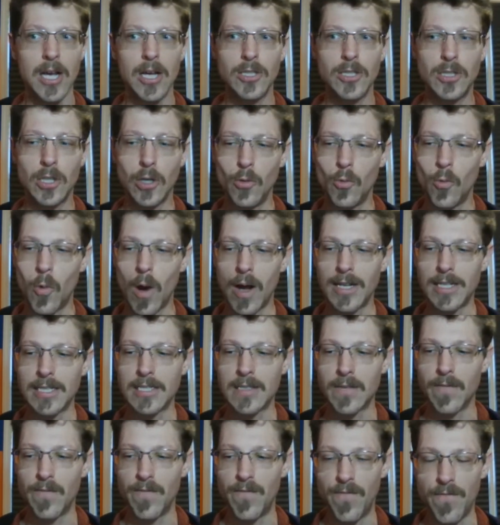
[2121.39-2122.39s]
to what is
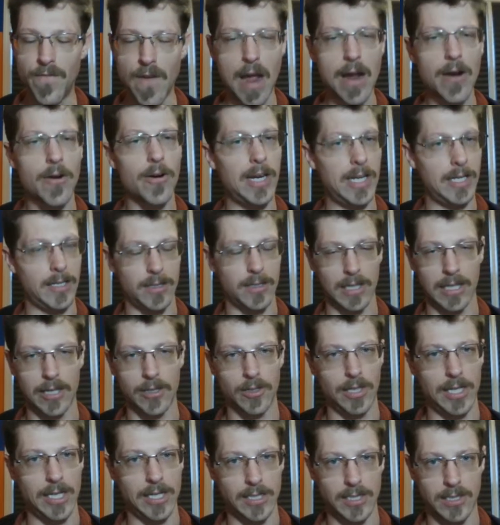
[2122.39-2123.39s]
very
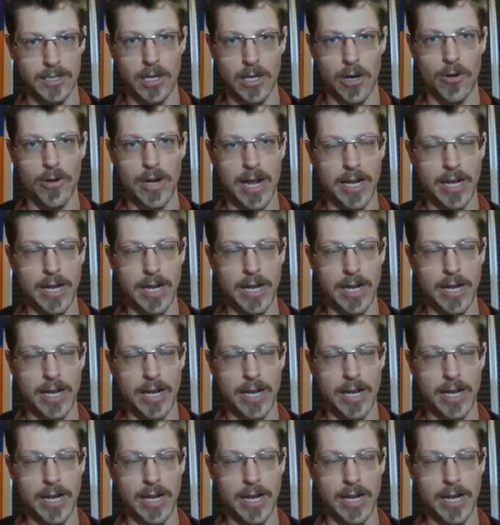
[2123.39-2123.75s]
clearly a Stone